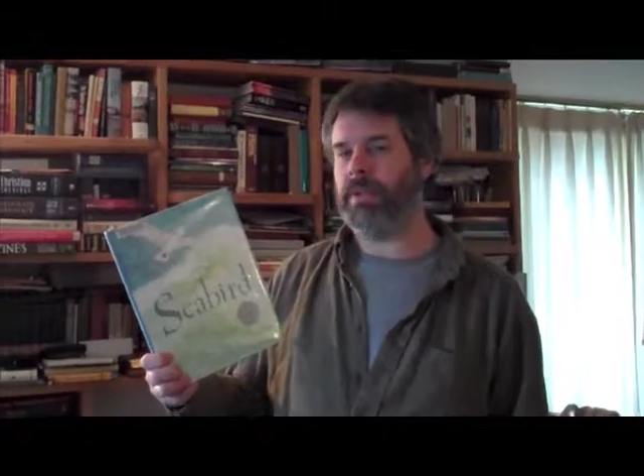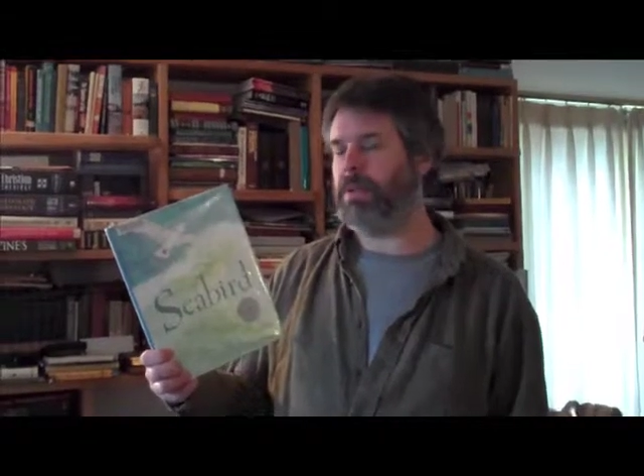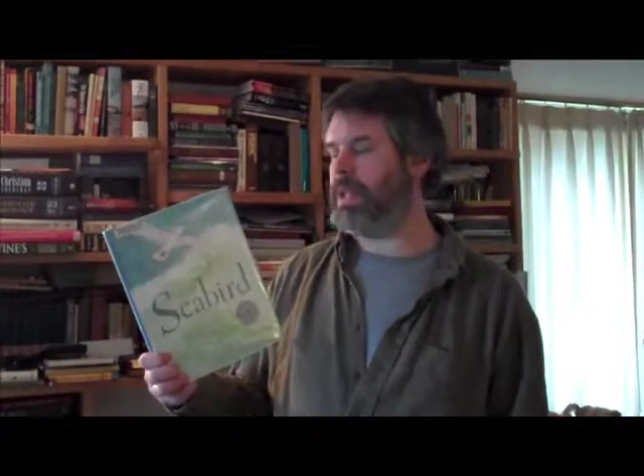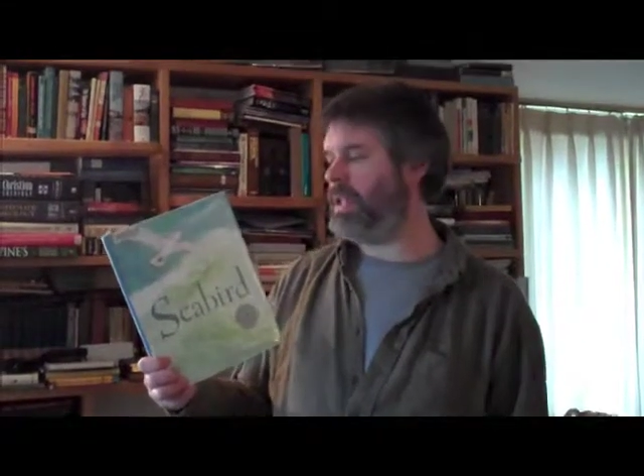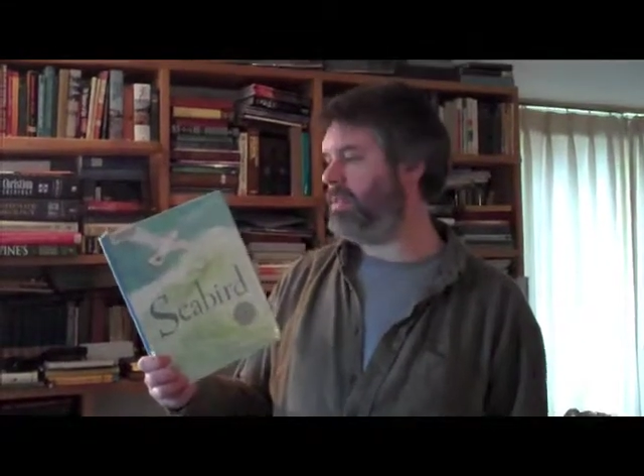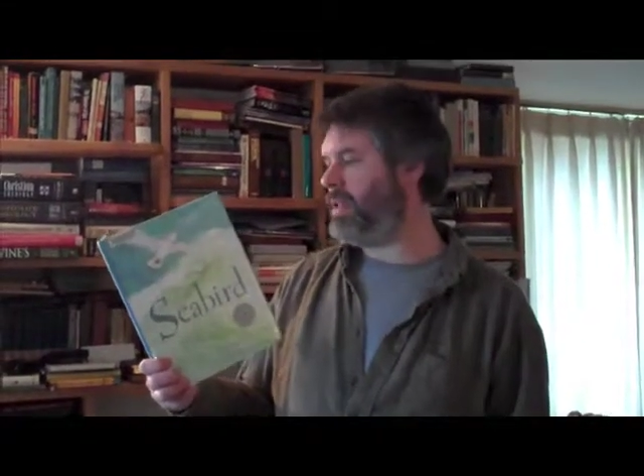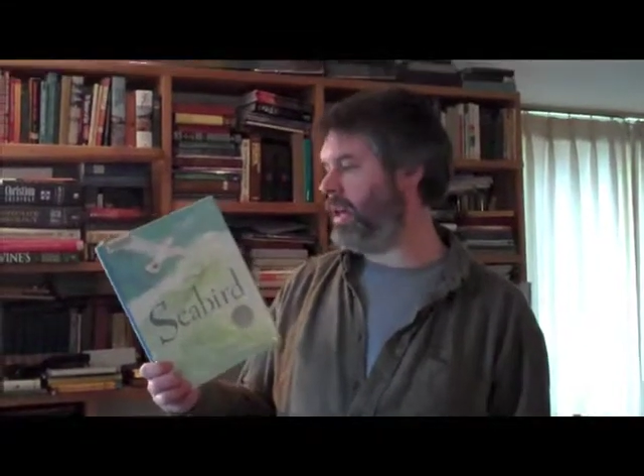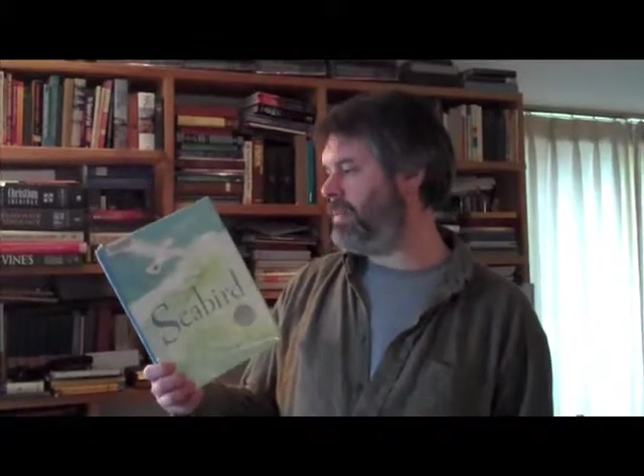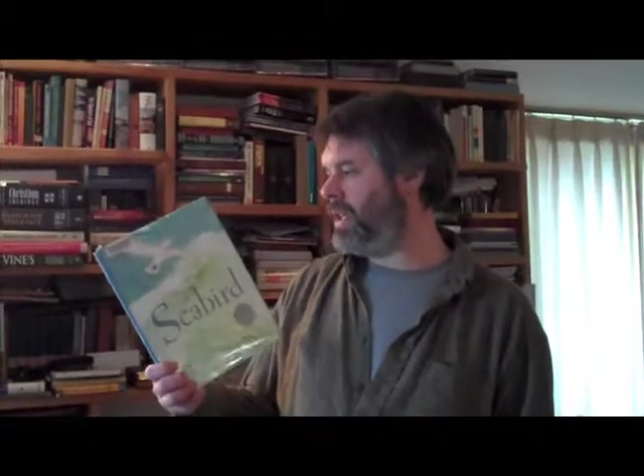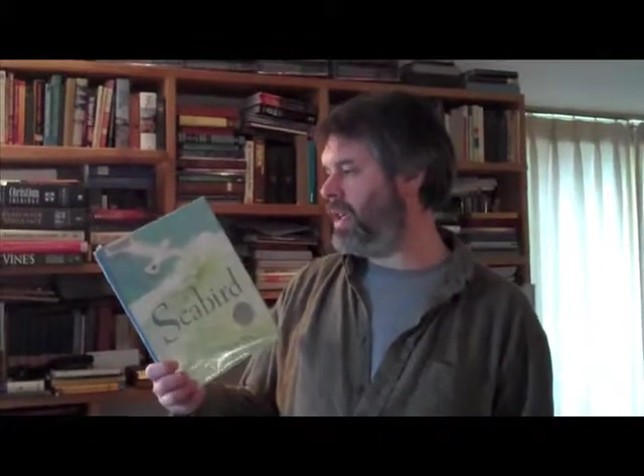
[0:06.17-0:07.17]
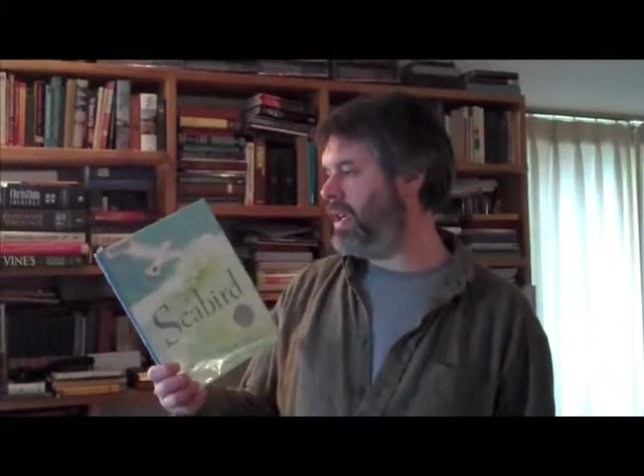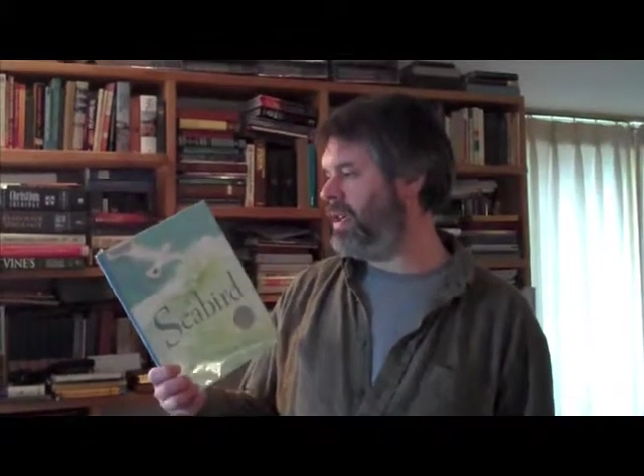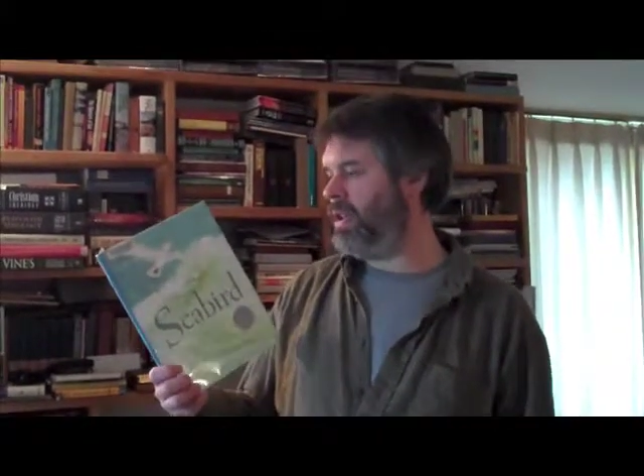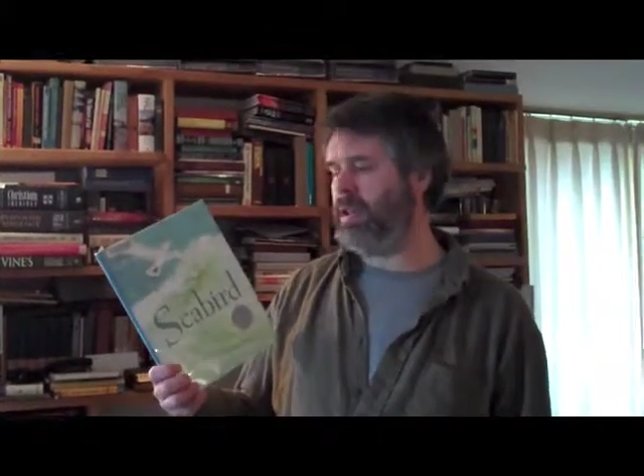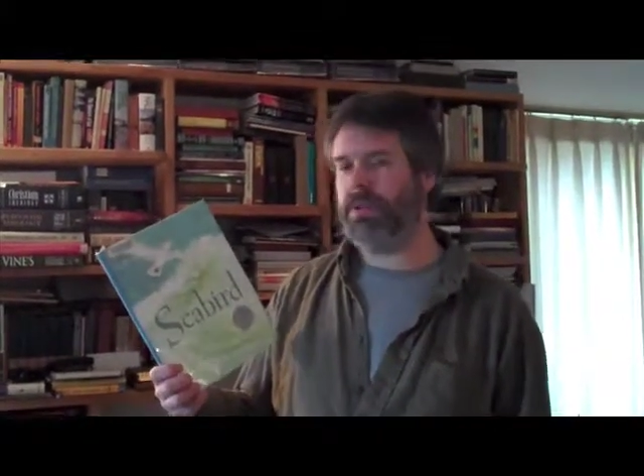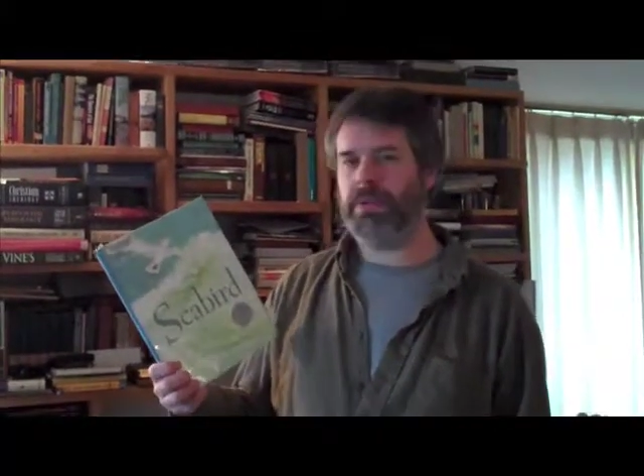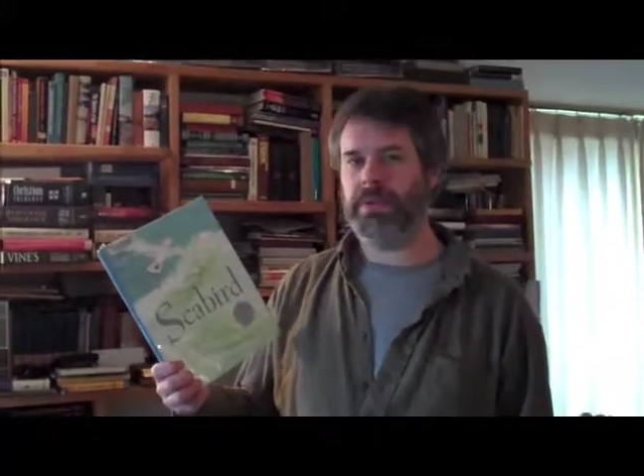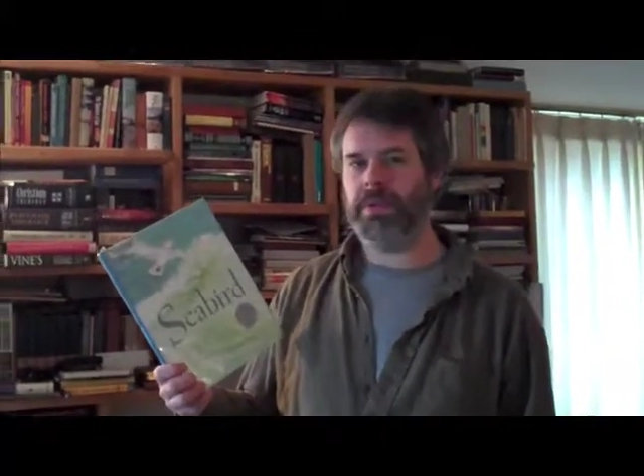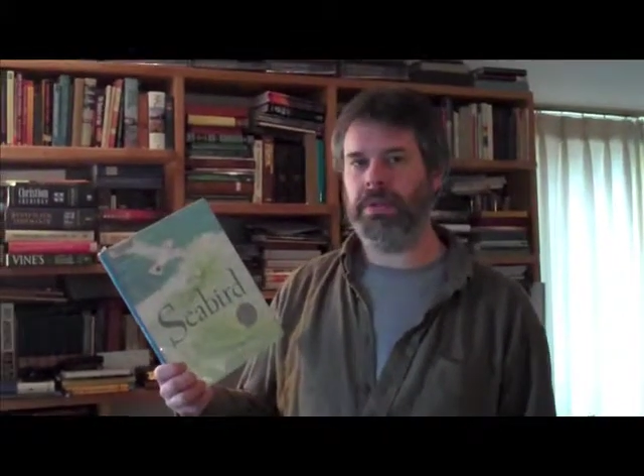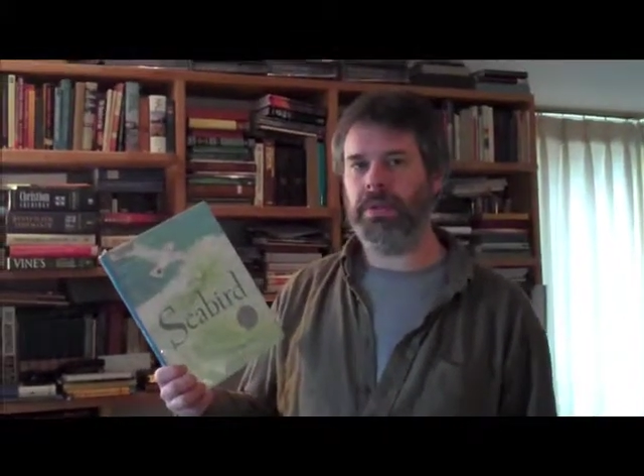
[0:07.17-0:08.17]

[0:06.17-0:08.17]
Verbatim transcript: to take some time today to introduce you